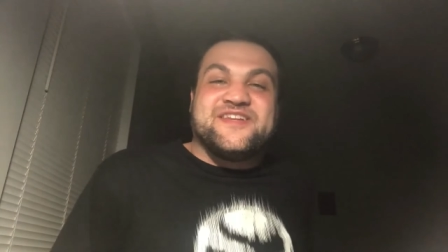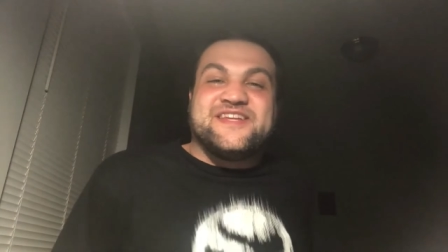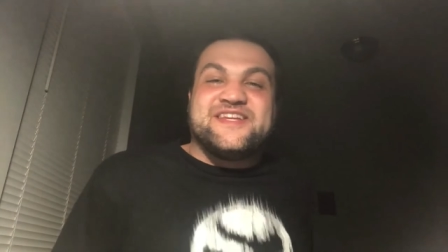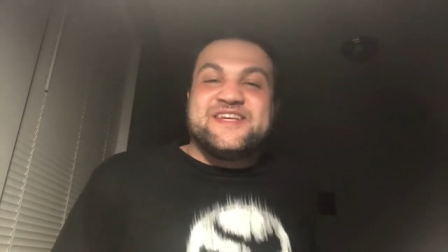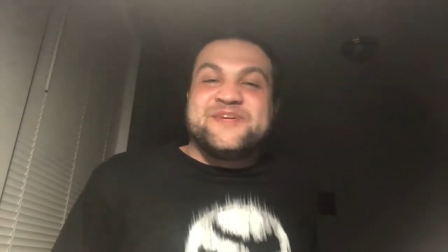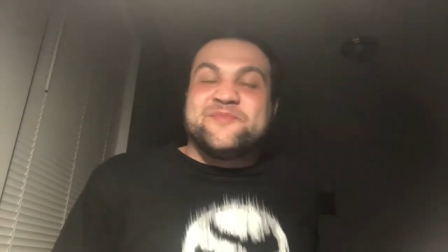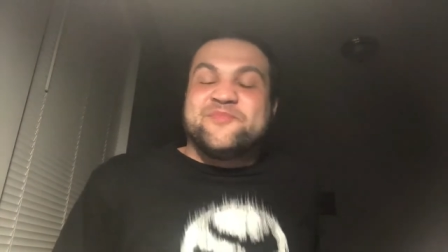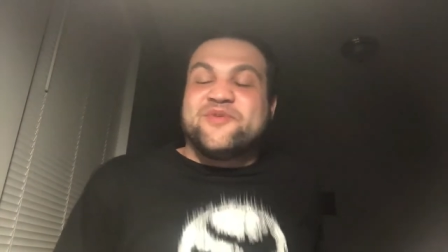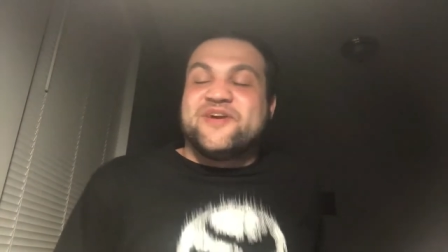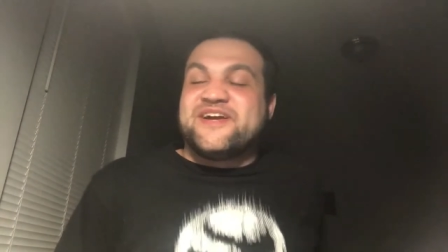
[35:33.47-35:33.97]

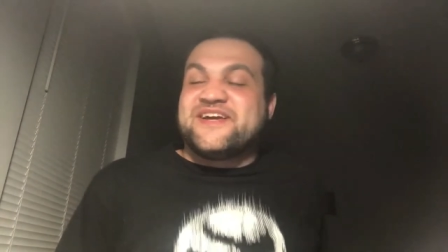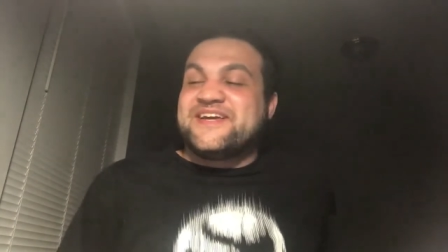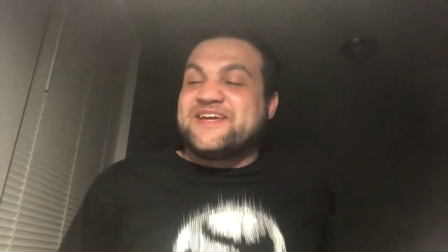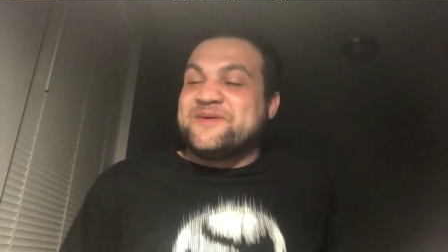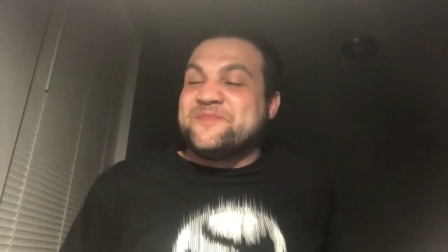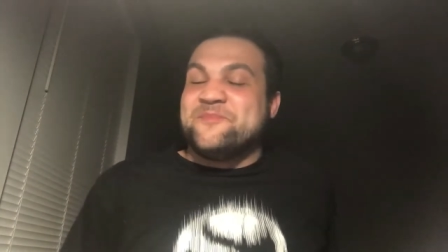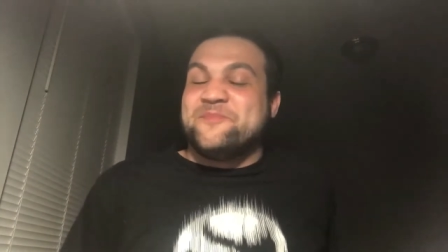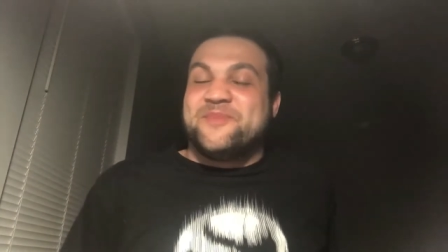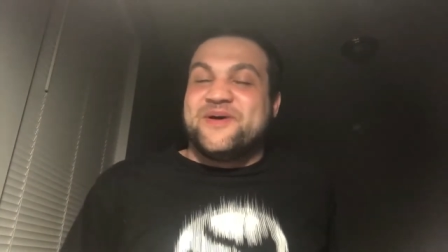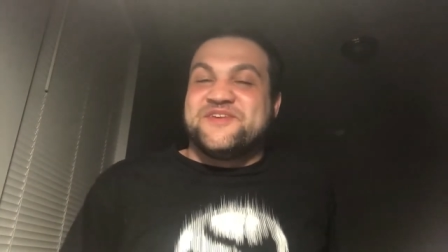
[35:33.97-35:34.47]
the
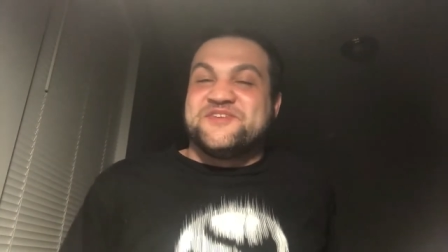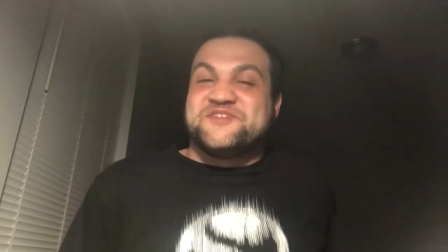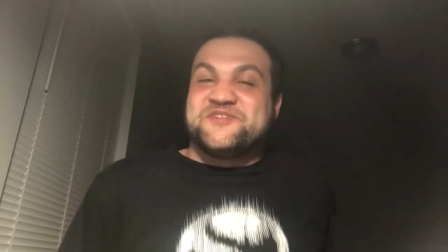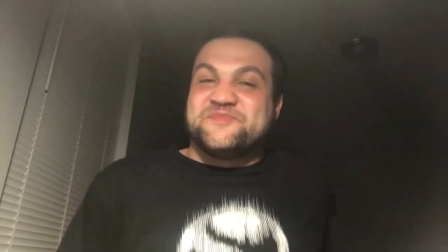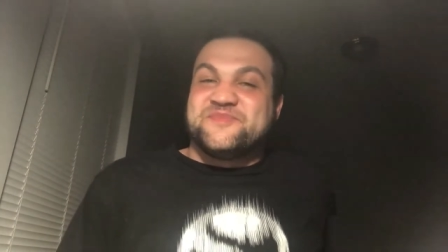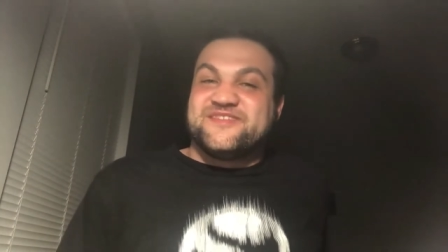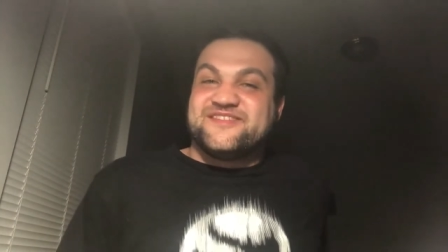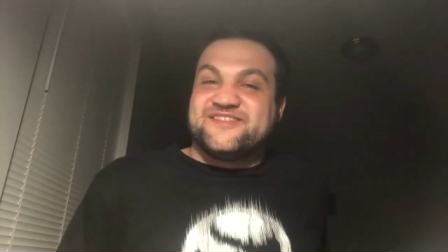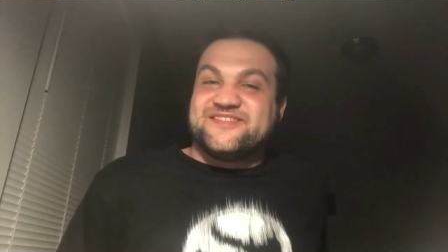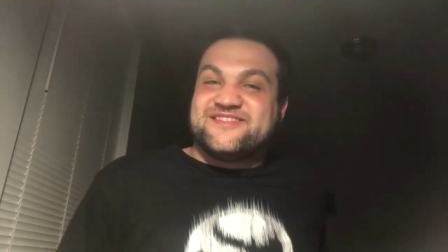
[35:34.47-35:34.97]
Breaking
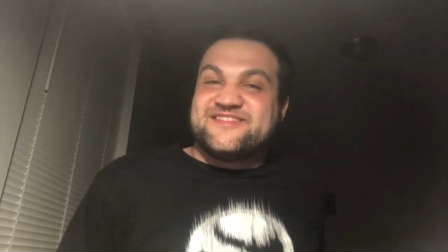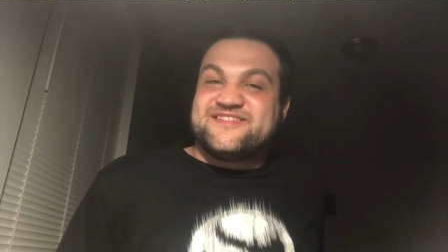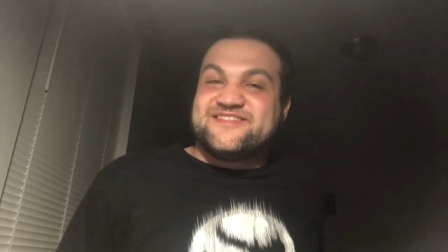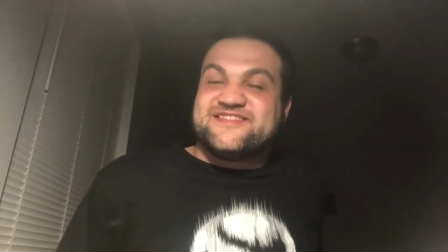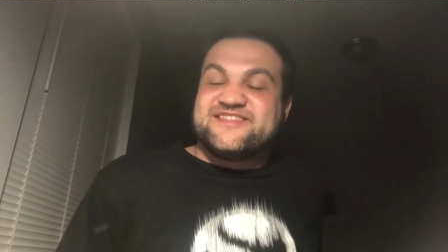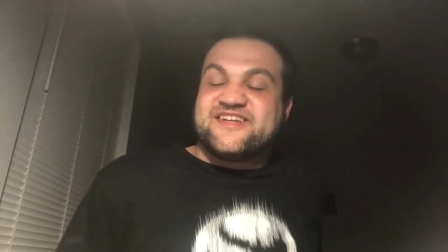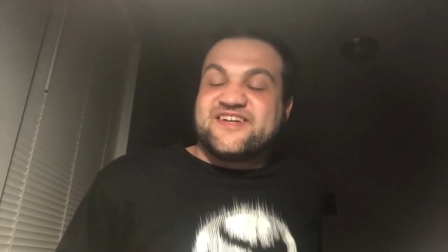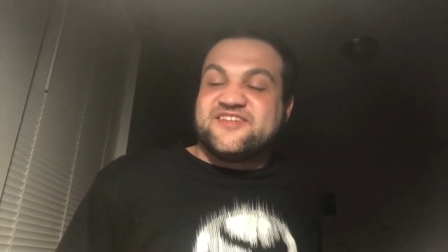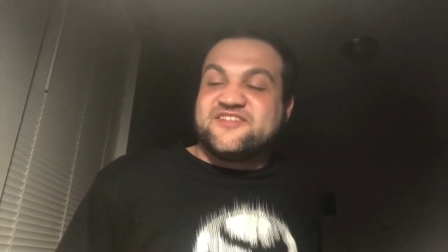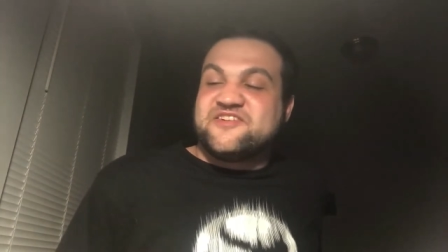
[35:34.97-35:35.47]
Benjamin
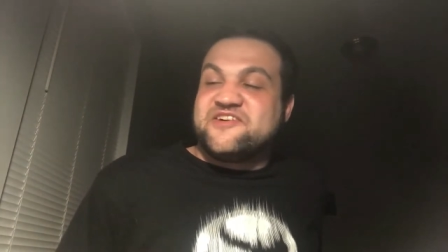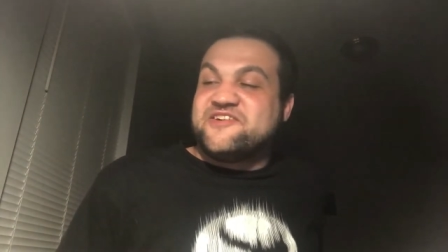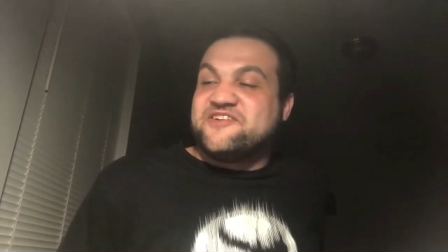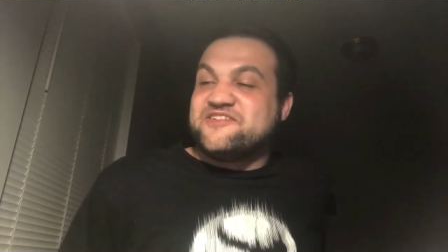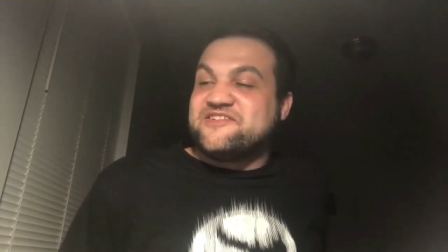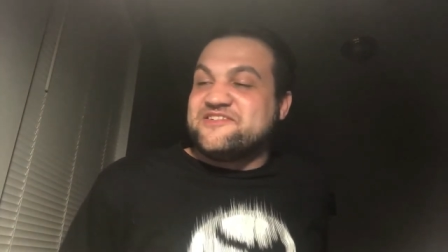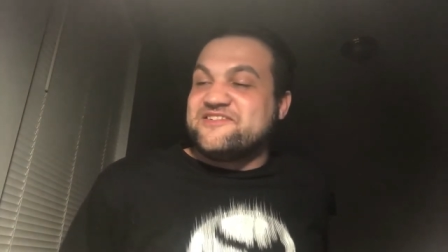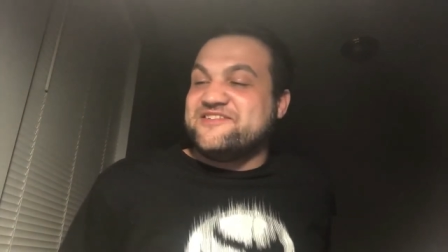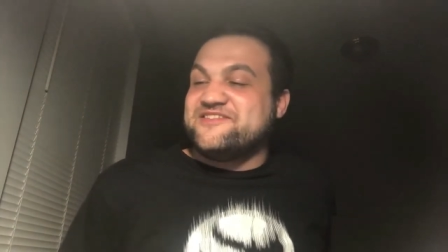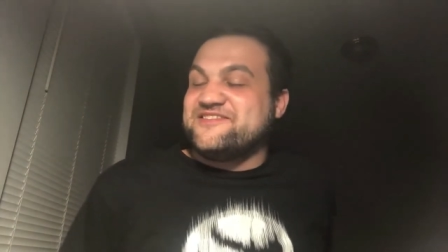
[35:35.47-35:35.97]

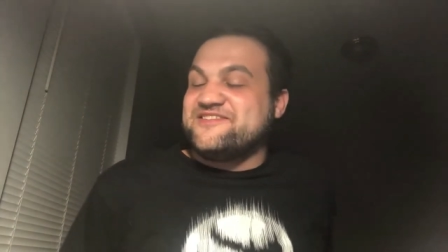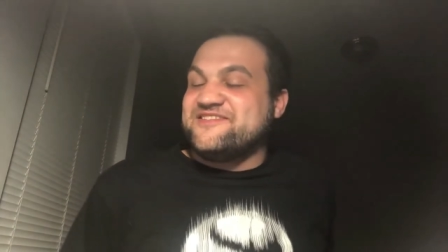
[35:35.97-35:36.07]
sing-along.